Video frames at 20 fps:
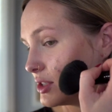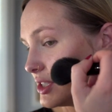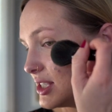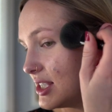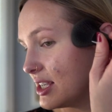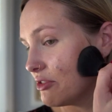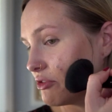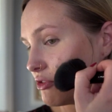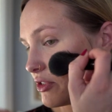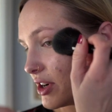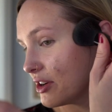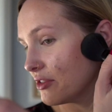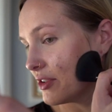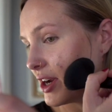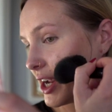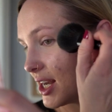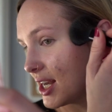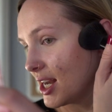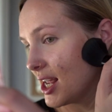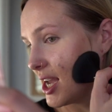different
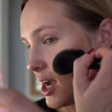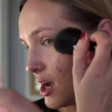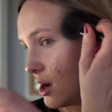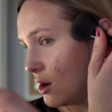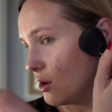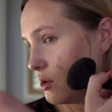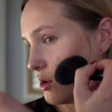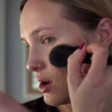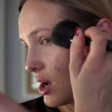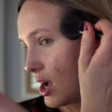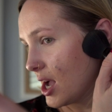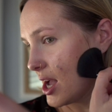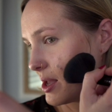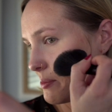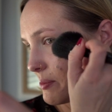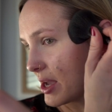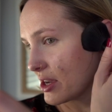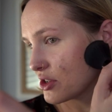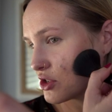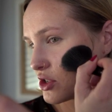right now.
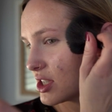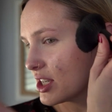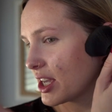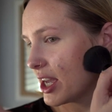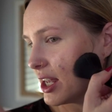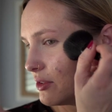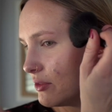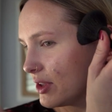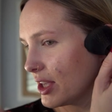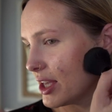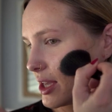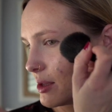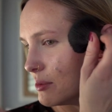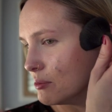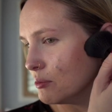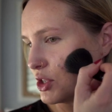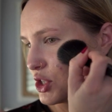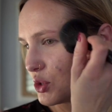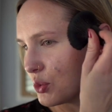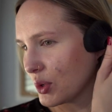I'm actually kind of like
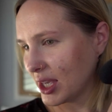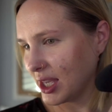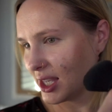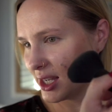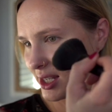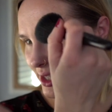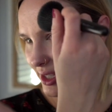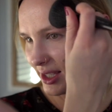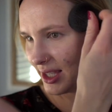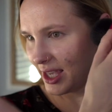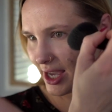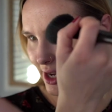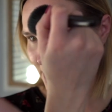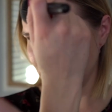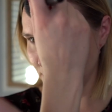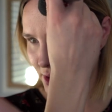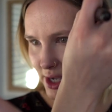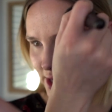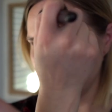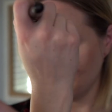in between
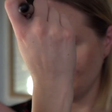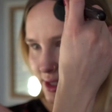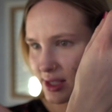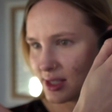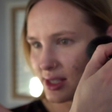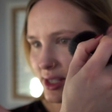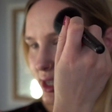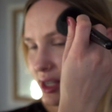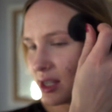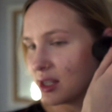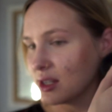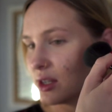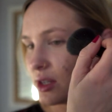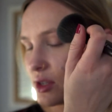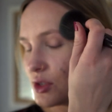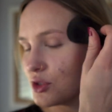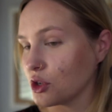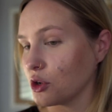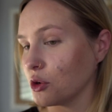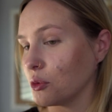cameras.
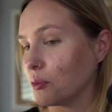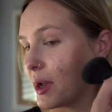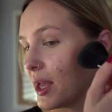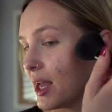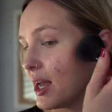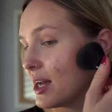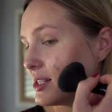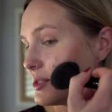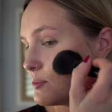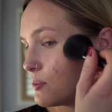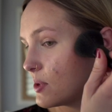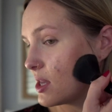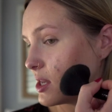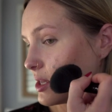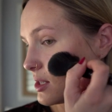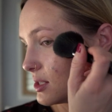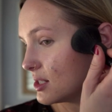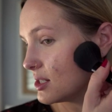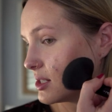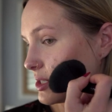So my
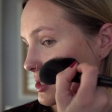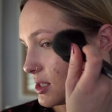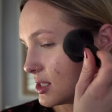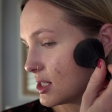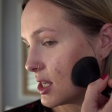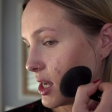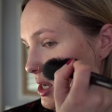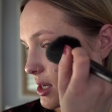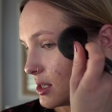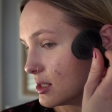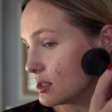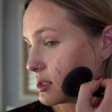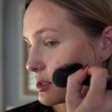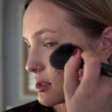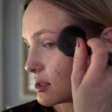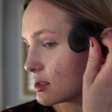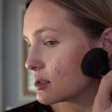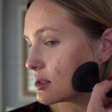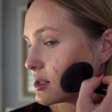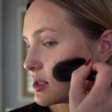husband
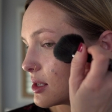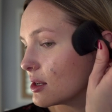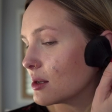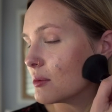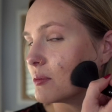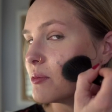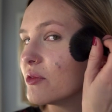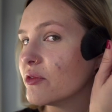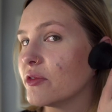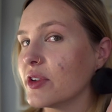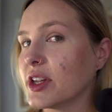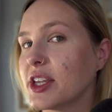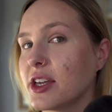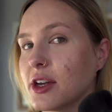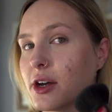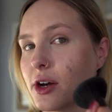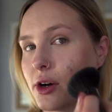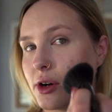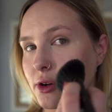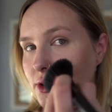does some
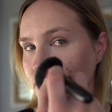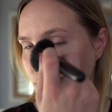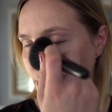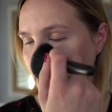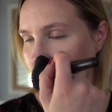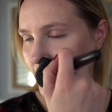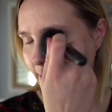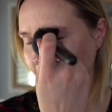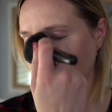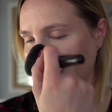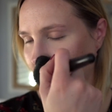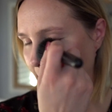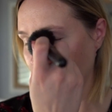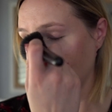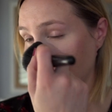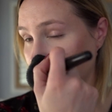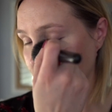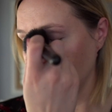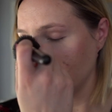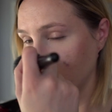video work
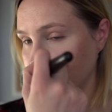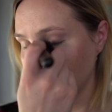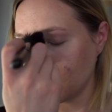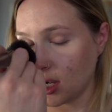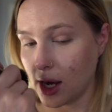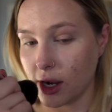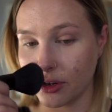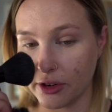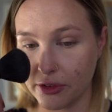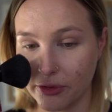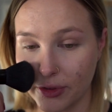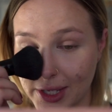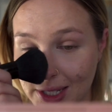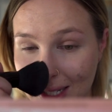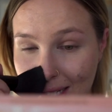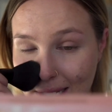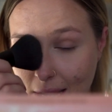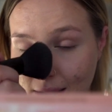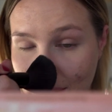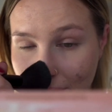and photography
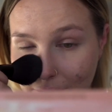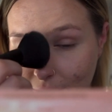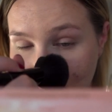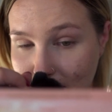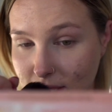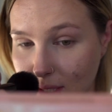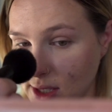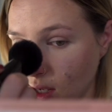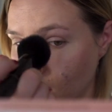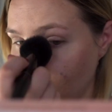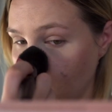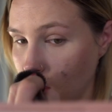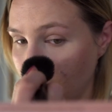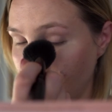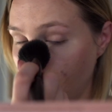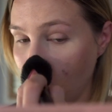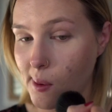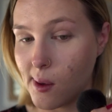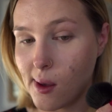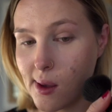stuff, and so